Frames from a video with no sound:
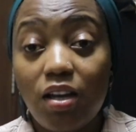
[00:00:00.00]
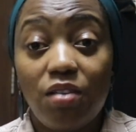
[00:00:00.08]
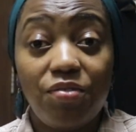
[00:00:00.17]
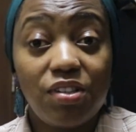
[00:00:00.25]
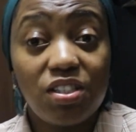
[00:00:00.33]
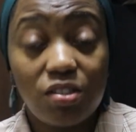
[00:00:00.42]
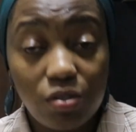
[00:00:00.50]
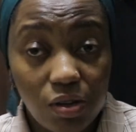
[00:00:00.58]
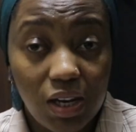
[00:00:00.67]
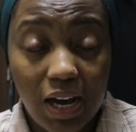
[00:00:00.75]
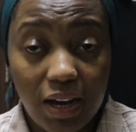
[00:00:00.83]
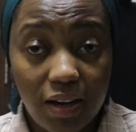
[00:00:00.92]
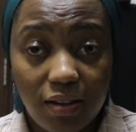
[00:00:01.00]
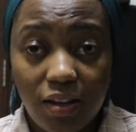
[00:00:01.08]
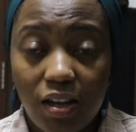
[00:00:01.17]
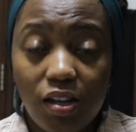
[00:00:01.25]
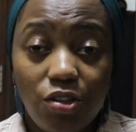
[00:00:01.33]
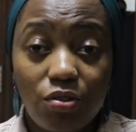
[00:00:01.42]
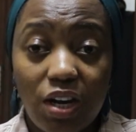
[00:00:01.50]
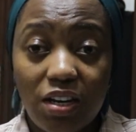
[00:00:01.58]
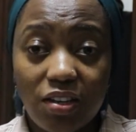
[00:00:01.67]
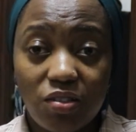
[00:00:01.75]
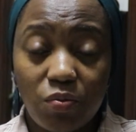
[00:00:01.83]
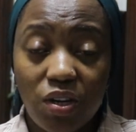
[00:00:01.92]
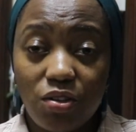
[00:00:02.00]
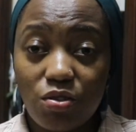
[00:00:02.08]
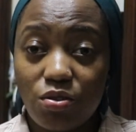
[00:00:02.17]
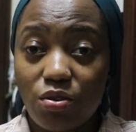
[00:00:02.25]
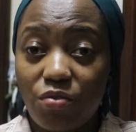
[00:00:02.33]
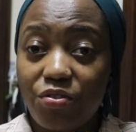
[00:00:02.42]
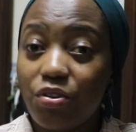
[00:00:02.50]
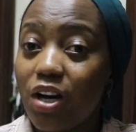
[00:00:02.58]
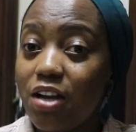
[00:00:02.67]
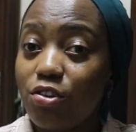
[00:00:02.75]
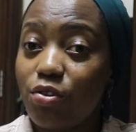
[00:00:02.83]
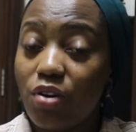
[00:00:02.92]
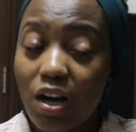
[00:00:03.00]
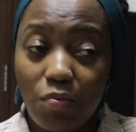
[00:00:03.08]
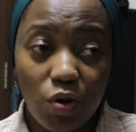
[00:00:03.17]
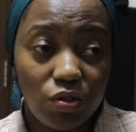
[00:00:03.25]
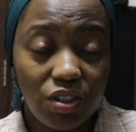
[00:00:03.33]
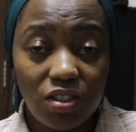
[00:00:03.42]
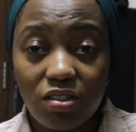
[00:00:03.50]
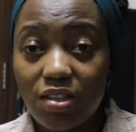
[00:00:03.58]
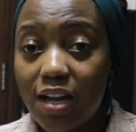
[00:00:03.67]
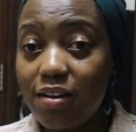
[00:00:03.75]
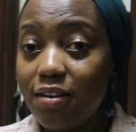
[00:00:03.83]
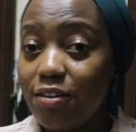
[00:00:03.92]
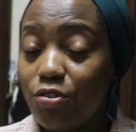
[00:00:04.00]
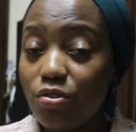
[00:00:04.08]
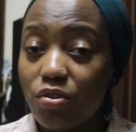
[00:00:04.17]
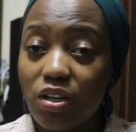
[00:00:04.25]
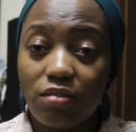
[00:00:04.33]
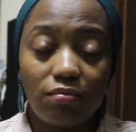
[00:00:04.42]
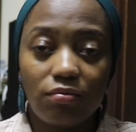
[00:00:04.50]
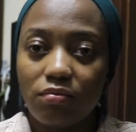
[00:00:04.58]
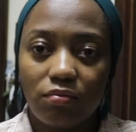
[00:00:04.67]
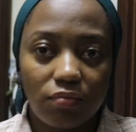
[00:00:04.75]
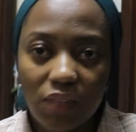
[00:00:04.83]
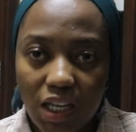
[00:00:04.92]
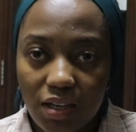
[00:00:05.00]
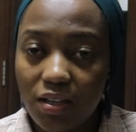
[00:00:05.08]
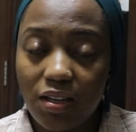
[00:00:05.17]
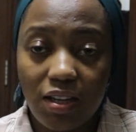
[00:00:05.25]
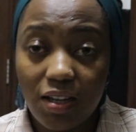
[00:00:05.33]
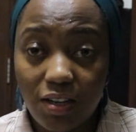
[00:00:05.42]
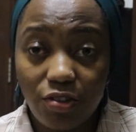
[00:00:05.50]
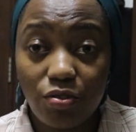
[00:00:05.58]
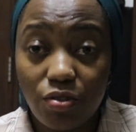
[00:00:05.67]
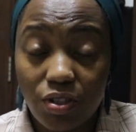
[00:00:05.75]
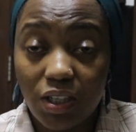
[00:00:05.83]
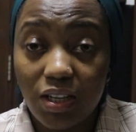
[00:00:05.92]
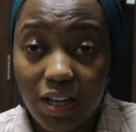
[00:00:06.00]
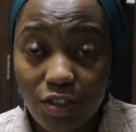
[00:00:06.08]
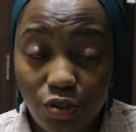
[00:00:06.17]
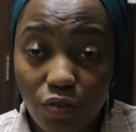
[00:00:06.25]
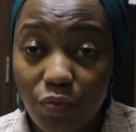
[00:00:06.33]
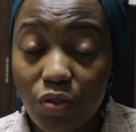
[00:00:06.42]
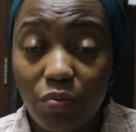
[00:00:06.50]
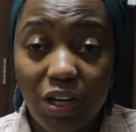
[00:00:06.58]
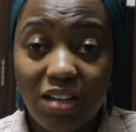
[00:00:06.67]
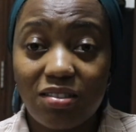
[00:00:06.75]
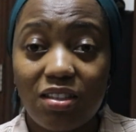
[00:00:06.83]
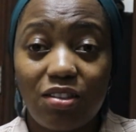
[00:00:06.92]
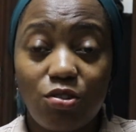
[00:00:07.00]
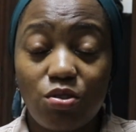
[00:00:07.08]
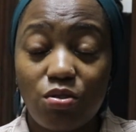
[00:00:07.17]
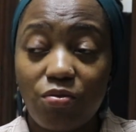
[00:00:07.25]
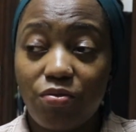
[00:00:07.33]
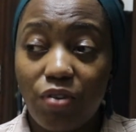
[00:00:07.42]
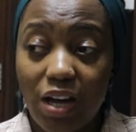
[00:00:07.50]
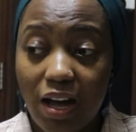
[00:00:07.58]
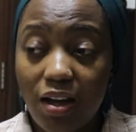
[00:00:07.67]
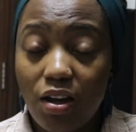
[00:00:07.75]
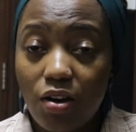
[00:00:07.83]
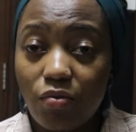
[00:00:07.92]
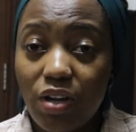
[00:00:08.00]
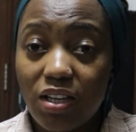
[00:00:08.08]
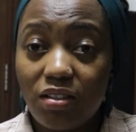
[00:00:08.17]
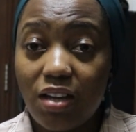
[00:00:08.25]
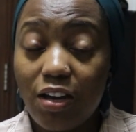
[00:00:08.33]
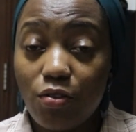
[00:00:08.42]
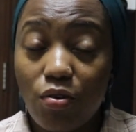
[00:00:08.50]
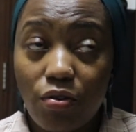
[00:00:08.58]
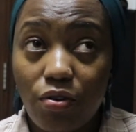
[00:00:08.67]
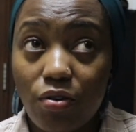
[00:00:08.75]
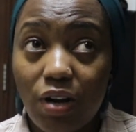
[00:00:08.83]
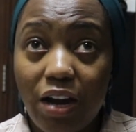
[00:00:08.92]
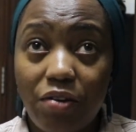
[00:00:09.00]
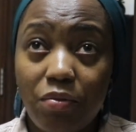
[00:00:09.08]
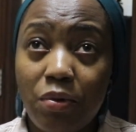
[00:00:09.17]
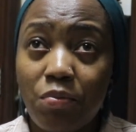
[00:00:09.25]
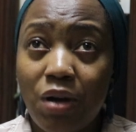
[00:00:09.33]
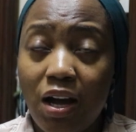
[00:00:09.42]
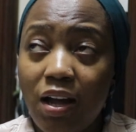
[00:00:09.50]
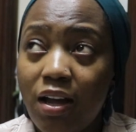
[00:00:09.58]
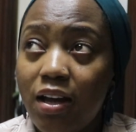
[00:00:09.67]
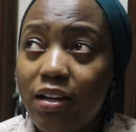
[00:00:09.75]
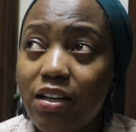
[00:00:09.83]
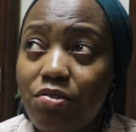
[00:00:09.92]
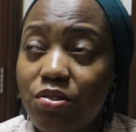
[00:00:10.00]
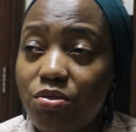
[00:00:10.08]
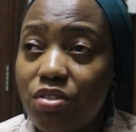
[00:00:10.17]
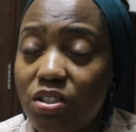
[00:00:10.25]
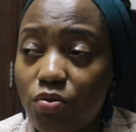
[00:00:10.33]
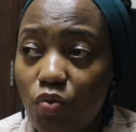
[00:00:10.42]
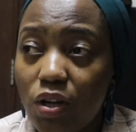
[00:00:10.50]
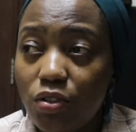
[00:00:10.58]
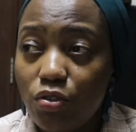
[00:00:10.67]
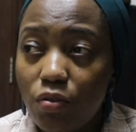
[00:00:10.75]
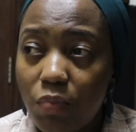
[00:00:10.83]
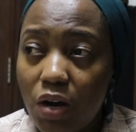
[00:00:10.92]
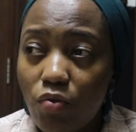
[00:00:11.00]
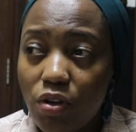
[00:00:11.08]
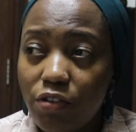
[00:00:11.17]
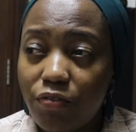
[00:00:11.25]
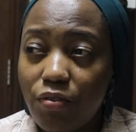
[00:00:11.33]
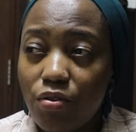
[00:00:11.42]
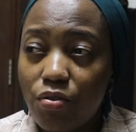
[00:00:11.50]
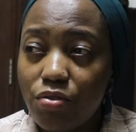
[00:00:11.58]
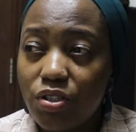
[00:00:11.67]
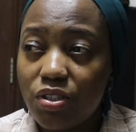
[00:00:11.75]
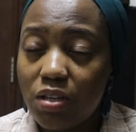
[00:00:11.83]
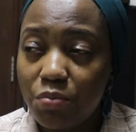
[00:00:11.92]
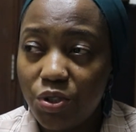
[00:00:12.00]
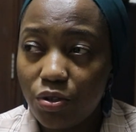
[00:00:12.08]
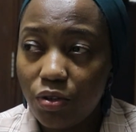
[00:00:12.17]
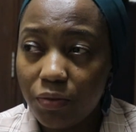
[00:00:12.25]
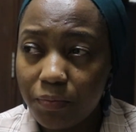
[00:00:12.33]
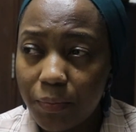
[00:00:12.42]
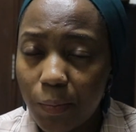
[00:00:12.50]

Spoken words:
If it is your luck, you can explain yourself, you can talk about this, and then in the end you don't get a job. You'll be asking yourself, where did I go wrong? I remember there is this one job I went for reception.